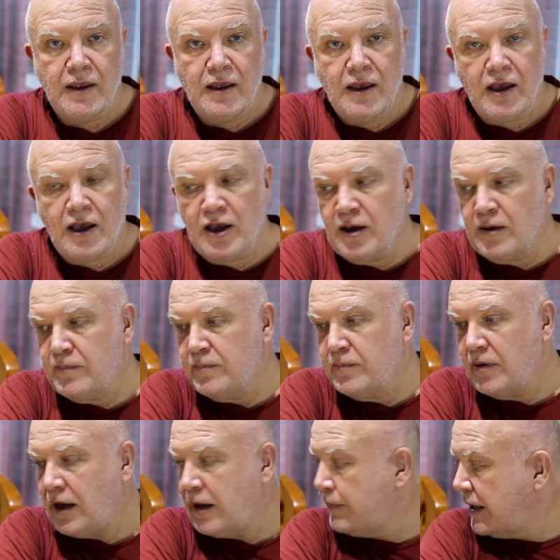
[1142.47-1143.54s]
I'm
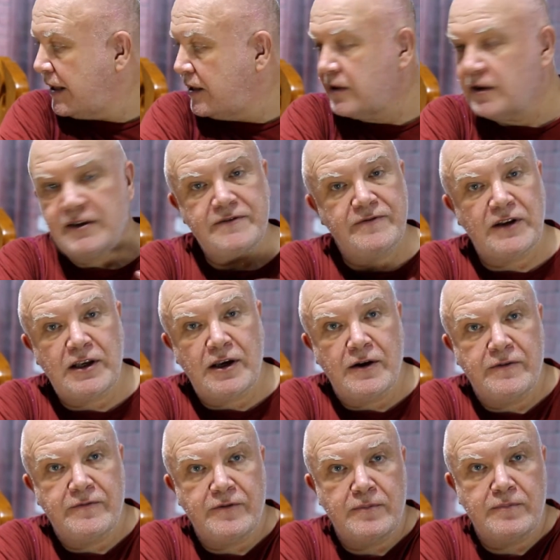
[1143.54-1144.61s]
making this video
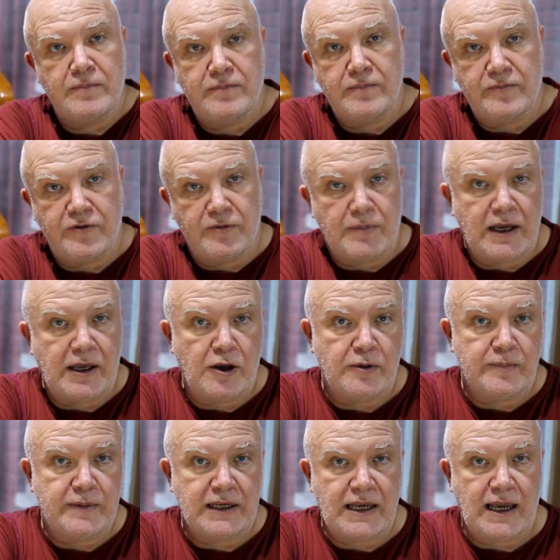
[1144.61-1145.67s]
from my home
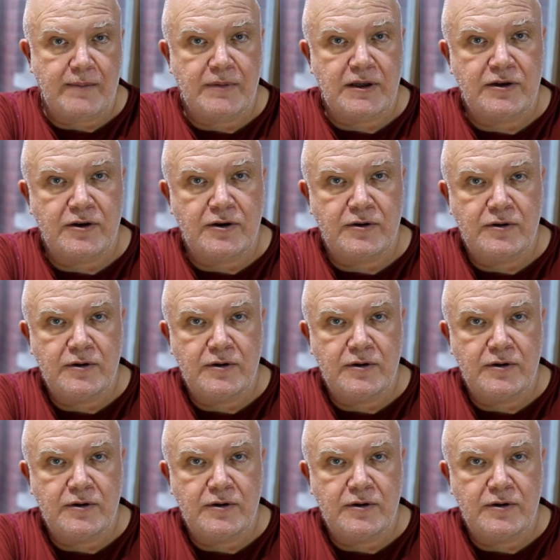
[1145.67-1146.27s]
in Kathmandu.